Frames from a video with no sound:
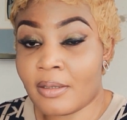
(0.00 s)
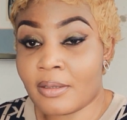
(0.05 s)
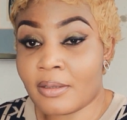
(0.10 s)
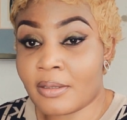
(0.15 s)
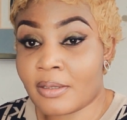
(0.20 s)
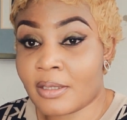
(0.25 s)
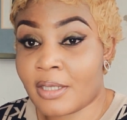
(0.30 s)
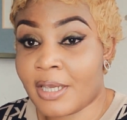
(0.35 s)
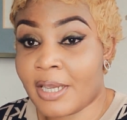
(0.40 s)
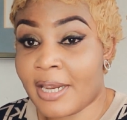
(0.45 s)

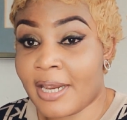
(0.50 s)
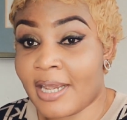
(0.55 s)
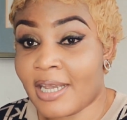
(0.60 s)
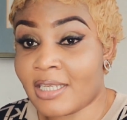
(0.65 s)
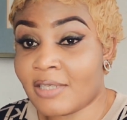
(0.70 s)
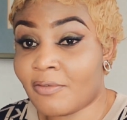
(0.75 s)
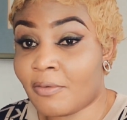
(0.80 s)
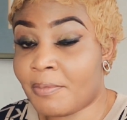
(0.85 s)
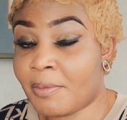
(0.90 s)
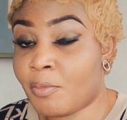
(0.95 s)

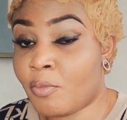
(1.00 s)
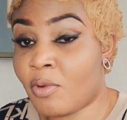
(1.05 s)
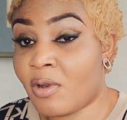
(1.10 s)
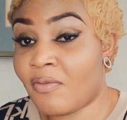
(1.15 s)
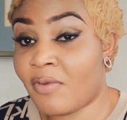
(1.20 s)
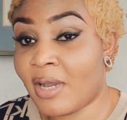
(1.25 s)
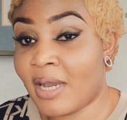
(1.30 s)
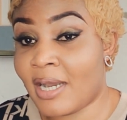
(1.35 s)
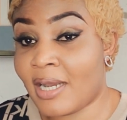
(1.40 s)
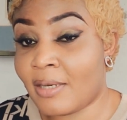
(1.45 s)
scares for people who have
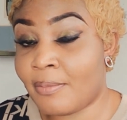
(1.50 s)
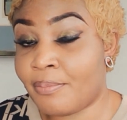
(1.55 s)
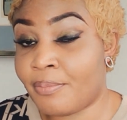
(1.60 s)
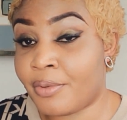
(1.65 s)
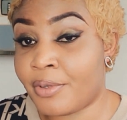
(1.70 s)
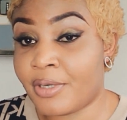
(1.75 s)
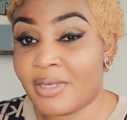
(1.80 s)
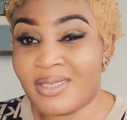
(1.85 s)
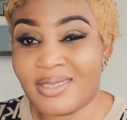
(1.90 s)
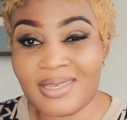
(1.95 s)
had
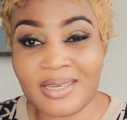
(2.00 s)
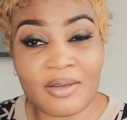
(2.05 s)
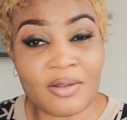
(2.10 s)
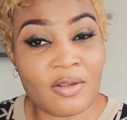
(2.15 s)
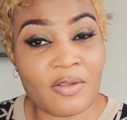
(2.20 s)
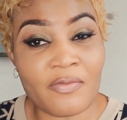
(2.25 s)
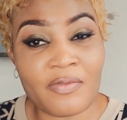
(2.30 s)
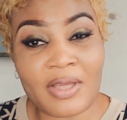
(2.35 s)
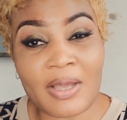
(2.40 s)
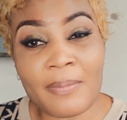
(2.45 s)
burns and
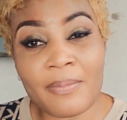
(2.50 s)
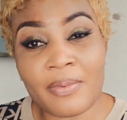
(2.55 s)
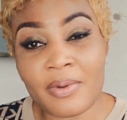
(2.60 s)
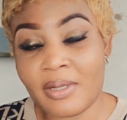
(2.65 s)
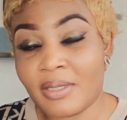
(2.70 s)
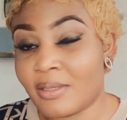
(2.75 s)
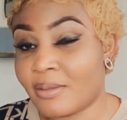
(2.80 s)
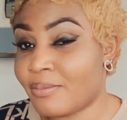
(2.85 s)
all of that, but